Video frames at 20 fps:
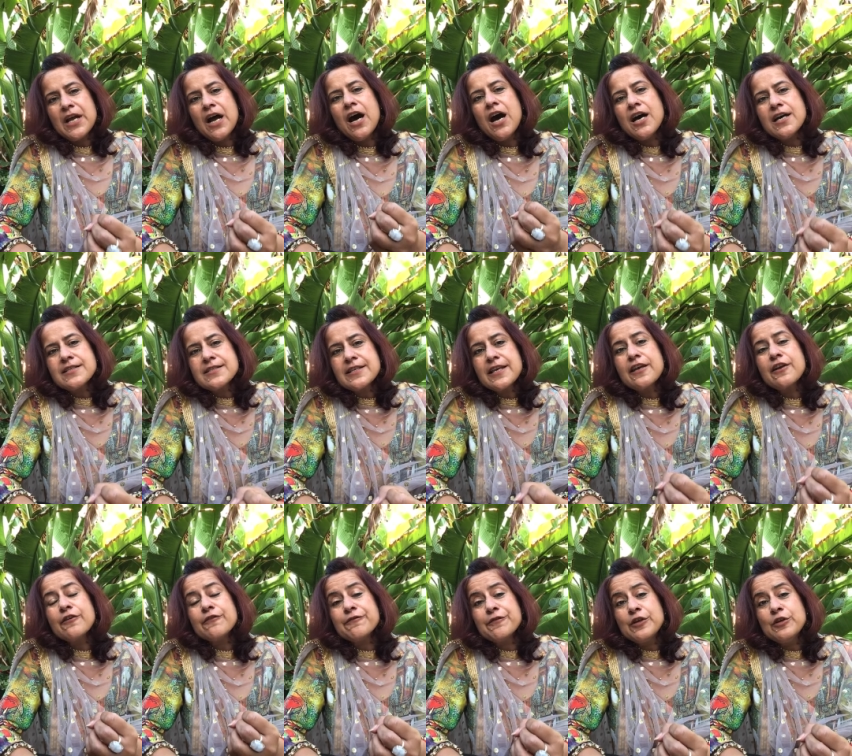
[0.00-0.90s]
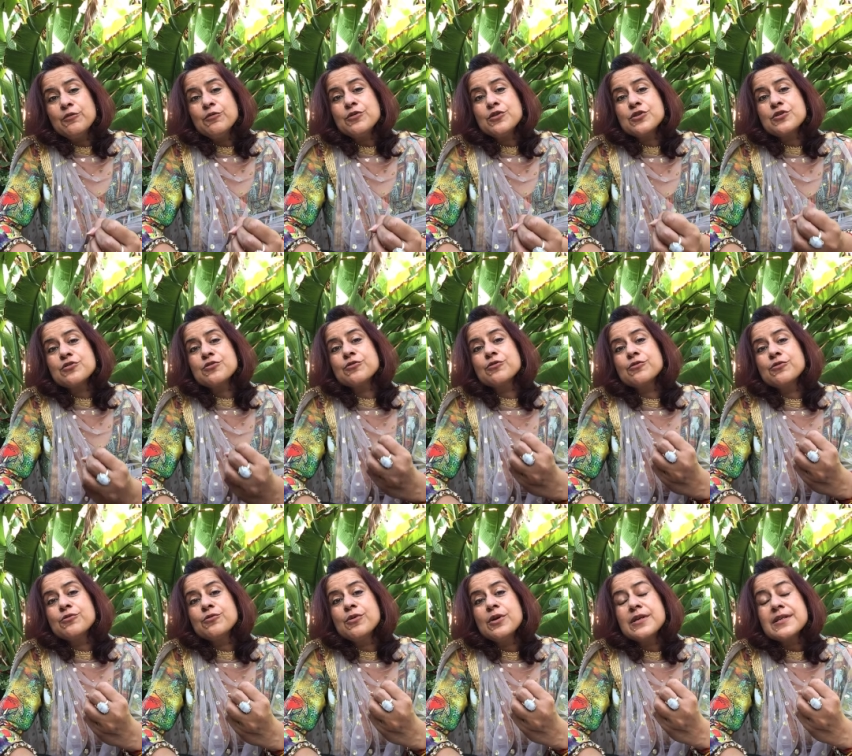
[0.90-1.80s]
asking of you
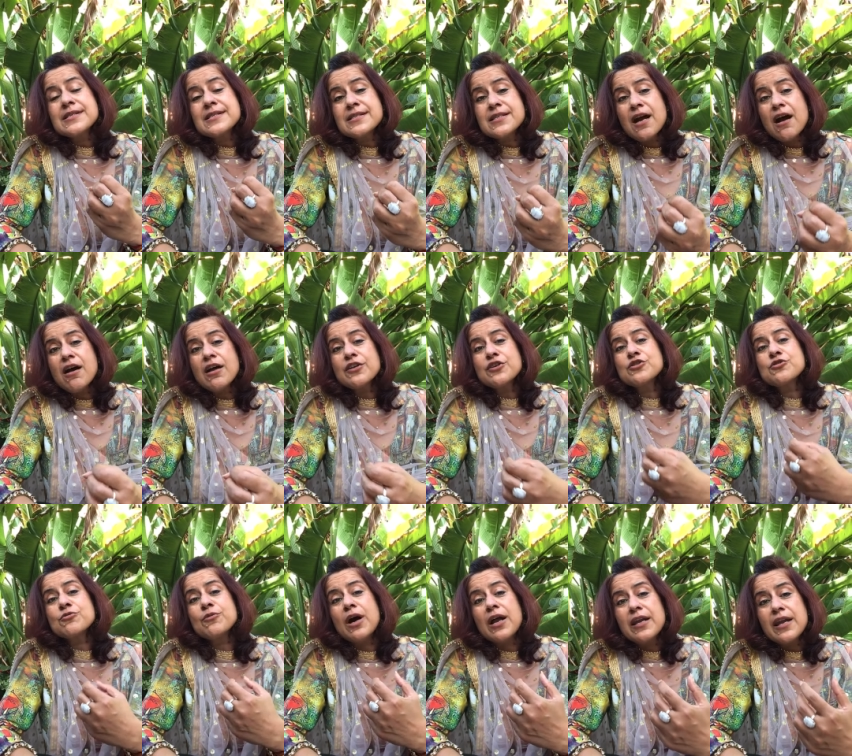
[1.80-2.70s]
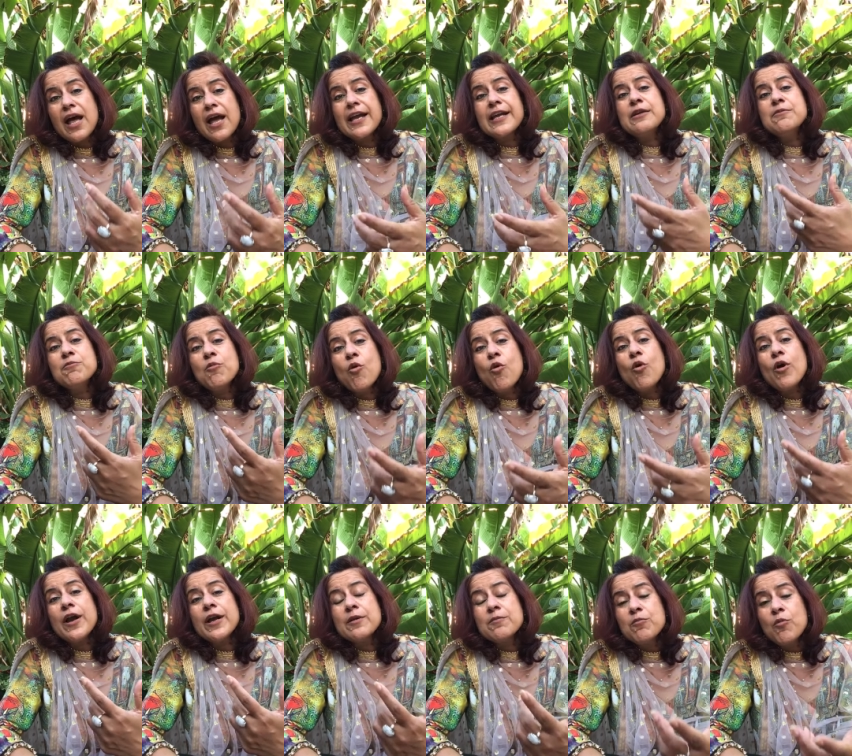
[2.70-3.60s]
to start to align more
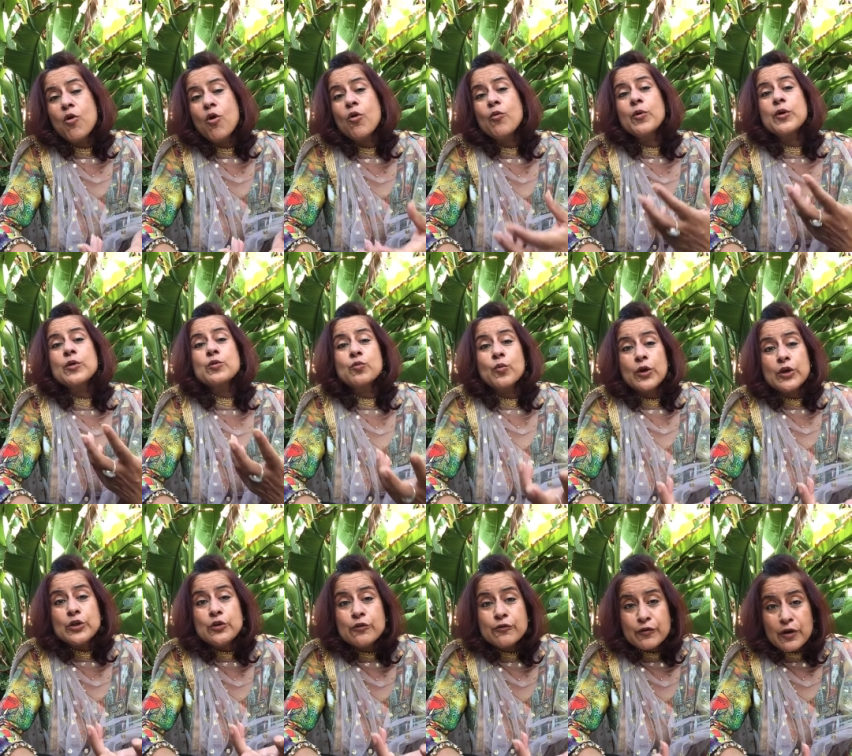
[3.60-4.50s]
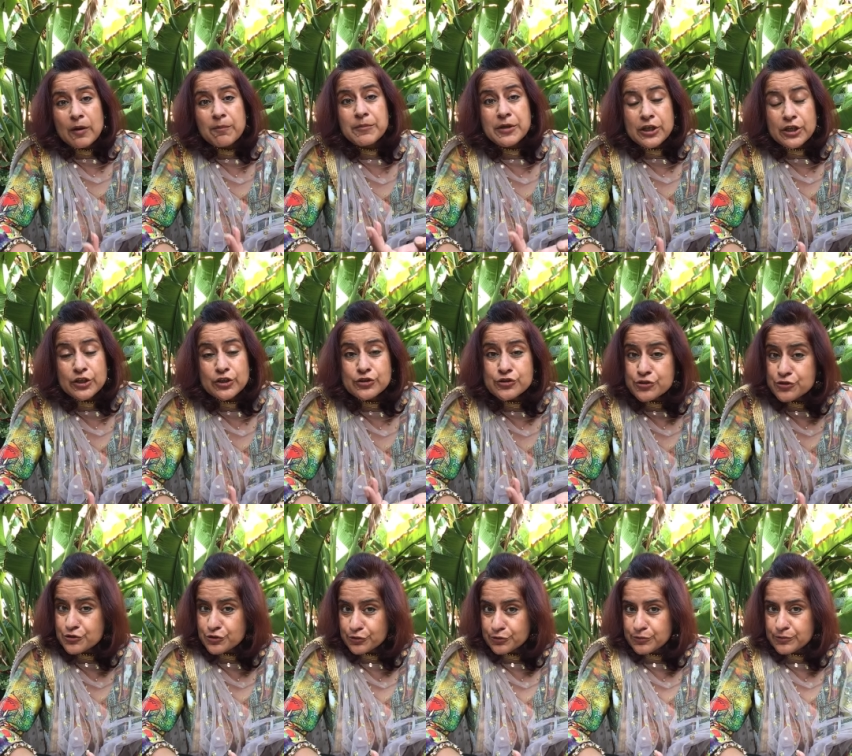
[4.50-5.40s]
and more with what you've come here to
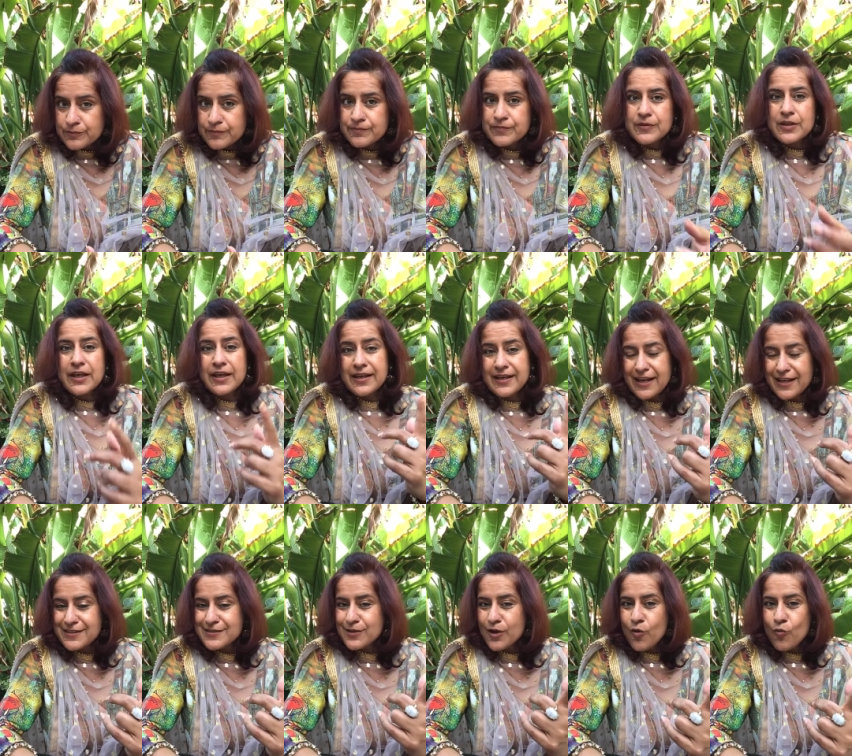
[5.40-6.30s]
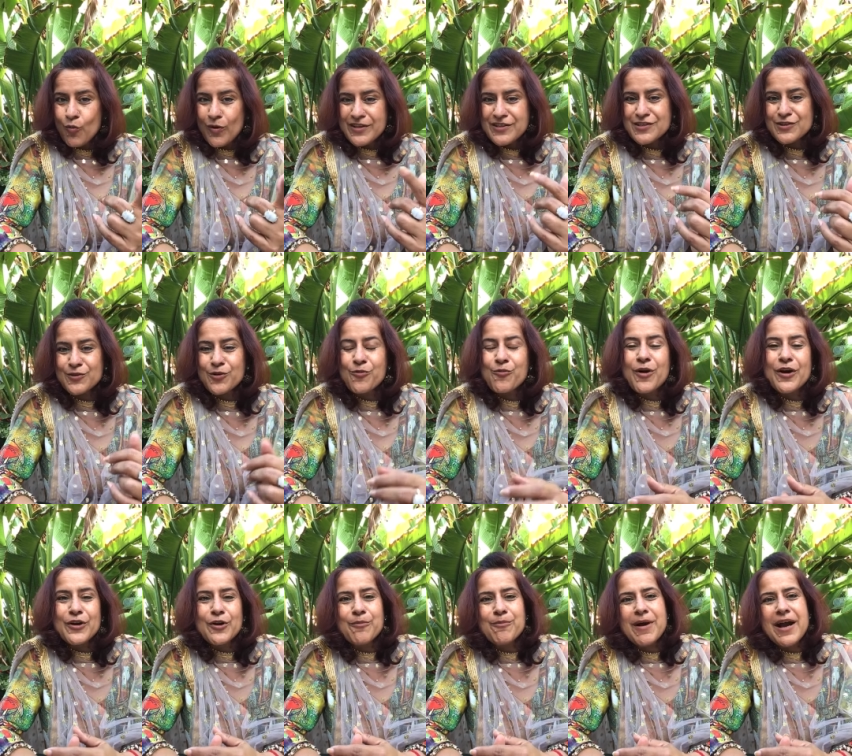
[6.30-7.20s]
do. Okay, and I saw
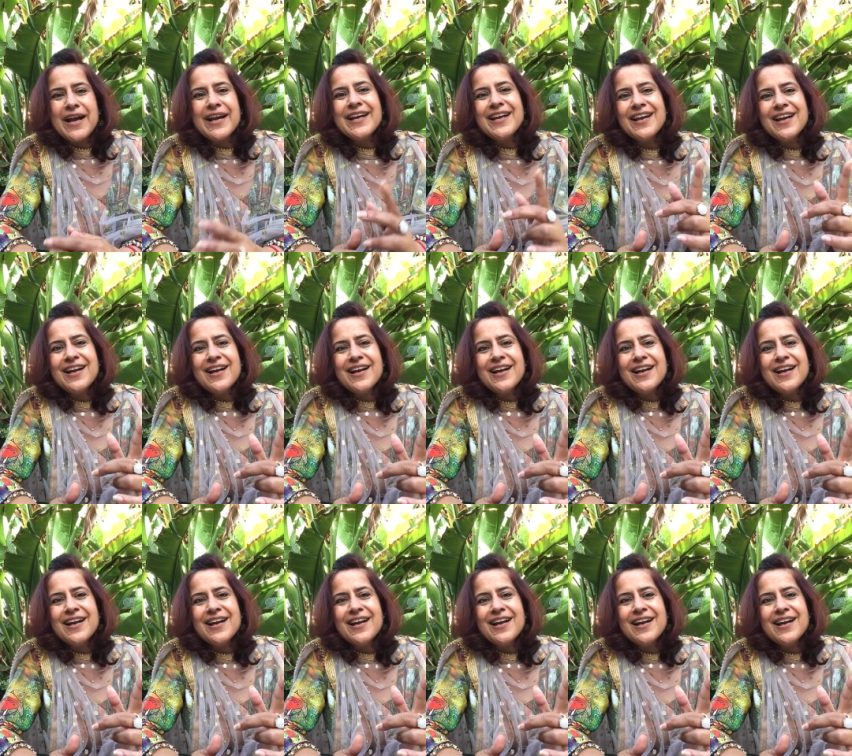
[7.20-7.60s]
101 on my